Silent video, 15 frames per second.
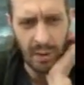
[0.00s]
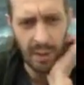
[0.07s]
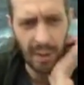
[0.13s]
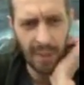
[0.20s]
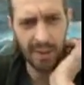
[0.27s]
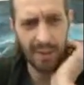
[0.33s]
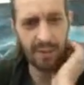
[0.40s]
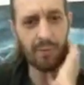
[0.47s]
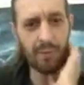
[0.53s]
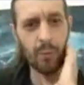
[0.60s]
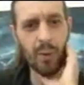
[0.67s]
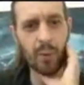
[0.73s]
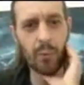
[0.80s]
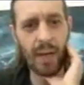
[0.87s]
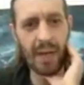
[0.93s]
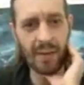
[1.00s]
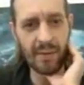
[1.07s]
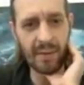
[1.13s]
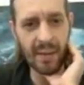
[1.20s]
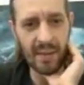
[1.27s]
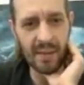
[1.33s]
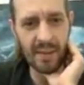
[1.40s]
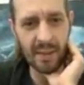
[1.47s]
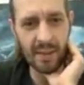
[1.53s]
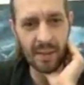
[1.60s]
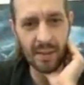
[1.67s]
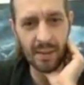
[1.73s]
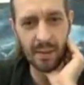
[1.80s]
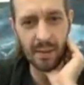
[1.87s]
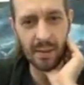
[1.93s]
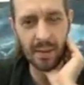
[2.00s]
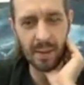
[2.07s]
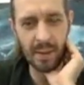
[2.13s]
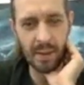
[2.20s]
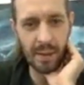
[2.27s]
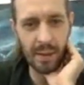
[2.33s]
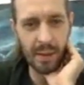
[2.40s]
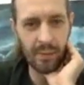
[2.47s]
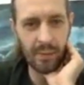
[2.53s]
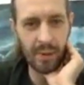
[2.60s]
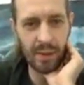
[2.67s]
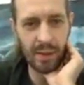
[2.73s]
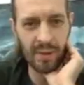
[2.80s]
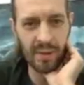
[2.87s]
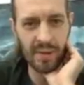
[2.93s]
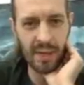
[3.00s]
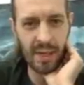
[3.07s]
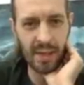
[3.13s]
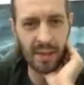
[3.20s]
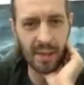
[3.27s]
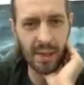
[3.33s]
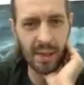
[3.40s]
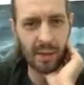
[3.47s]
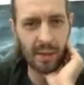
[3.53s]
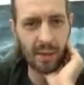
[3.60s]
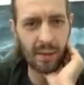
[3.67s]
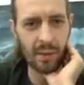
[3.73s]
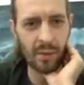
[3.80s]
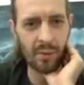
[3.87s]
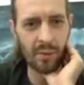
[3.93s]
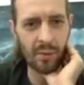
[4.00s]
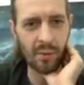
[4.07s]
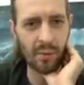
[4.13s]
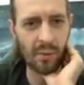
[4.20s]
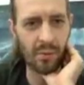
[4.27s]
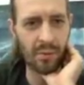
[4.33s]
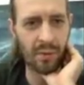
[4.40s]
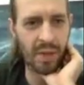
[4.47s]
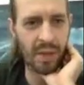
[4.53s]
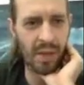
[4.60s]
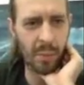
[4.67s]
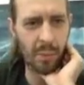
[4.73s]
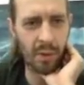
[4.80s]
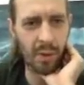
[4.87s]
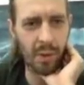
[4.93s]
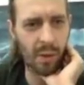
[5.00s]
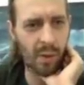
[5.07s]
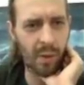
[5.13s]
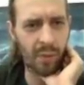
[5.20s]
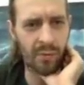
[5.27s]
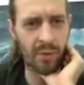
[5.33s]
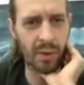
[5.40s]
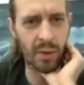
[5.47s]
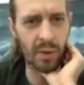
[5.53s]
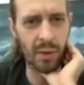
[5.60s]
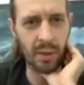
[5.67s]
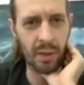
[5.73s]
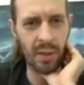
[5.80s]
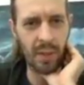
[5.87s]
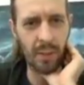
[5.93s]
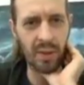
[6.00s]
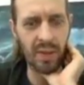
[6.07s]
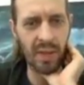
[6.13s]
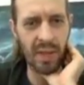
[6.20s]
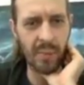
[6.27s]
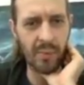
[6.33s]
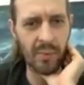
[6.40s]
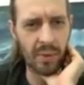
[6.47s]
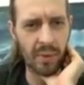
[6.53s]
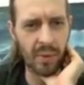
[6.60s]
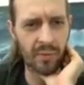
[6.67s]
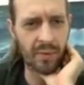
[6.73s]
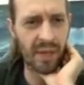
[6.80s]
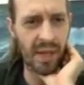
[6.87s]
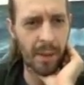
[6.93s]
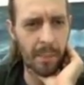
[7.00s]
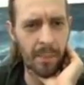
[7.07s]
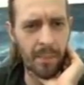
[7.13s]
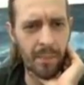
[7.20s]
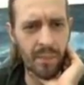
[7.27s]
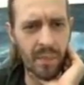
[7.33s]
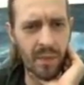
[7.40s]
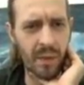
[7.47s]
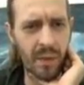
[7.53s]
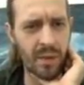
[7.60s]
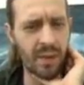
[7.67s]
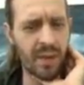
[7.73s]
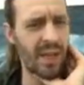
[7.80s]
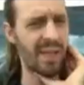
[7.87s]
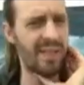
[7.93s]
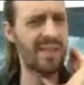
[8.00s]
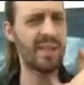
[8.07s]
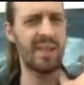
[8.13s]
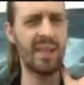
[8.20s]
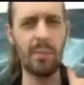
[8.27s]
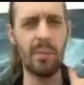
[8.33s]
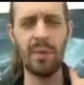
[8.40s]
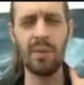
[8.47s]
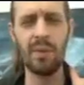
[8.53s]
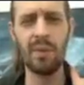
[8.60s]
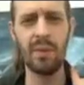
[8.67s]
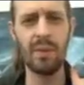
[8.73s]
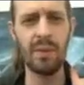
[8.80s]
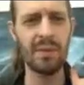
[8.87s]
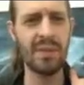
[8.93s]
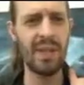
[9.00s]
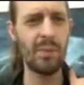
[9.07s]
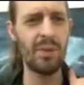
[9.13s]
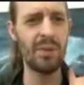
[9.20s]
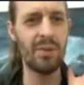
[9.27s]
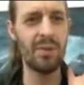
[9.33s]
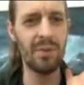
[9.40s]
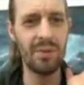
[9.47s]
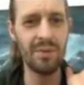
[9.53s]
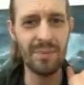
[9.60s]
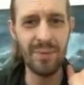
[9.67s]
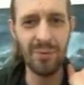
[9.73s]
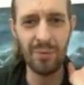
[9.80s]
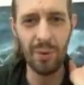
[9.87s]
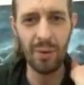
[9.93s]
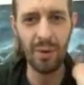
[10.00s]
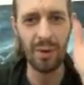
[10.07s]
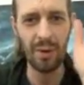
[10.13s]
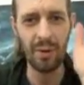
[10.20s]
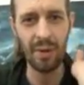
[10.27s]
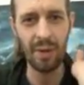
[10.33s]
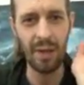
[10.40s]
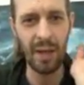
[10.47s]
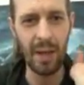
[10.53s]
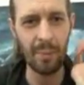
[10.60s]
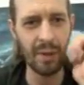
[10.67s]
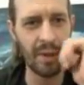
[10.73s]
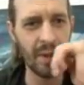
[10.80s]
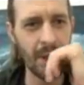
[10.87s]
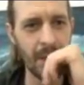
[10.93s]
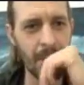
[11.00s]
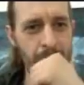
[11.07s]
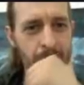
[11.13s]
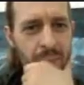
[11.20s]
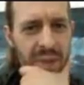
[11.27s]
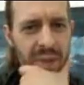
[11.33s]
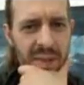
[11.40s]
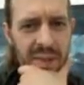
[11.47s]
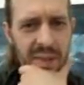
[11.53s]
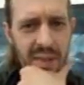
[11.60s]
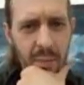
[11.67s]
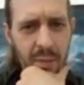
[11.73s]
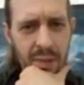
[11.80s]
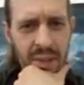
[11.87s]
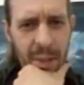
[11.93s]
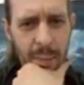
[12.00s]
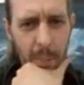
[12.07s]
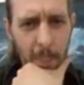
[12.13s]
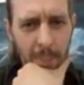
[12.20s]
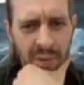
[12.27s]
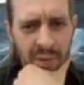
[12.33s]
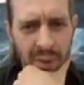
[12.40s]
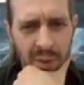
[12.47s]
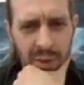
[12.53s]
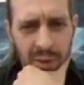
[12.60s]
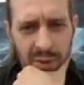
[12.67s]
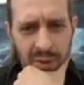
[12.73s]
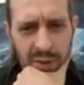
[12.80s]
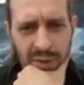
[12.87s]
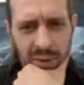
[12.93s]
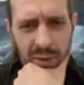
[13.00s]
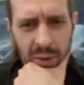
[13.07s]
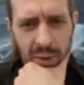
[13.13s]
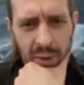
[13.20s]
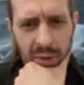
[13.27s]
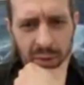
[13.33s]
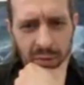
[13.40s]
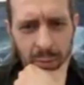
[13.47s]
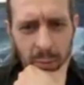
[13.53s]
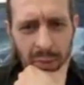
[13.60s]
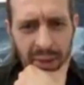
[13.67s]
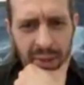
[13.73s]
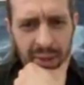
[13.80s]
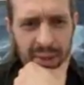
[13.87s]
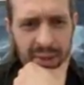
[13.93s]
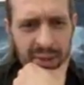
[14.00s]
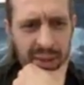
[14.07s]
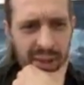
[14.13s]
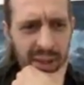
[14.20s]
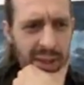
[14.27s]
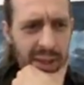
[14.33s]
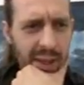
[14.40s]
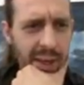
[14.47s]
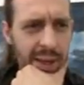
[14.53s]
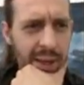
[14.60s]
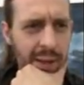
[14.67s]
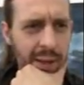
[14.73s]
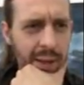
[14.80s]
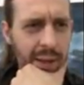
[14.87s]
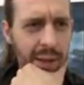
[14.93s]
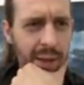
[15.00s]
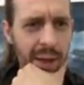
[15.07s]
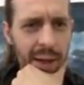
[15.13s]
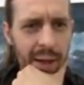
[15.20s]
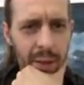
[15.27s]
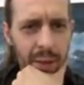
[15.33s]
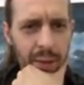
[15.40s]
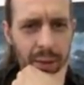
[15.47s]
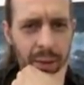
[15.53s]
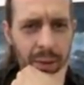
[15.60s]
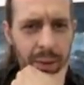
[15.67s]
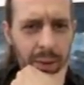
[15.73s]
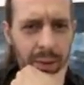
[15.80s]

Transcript: and if we break this area, this neckline of the double top of the M, did I say W before? No, I mean it's a double top. So if we break this neckline, then